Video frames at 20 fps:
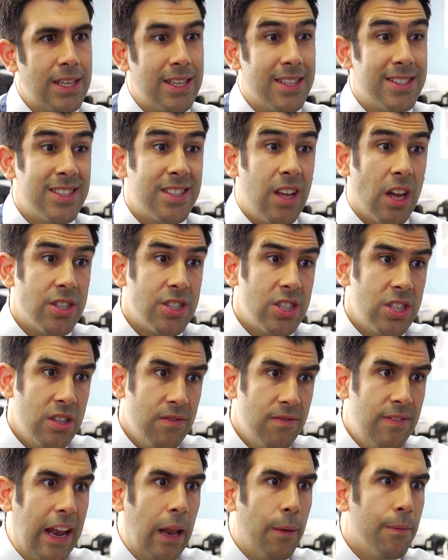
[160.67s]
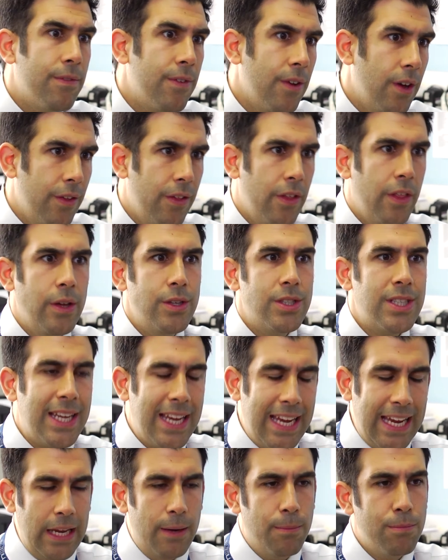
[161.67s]
and starts to develop further those
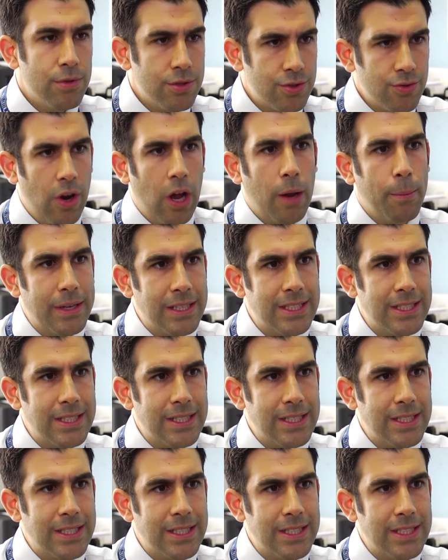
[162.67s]
key prescribing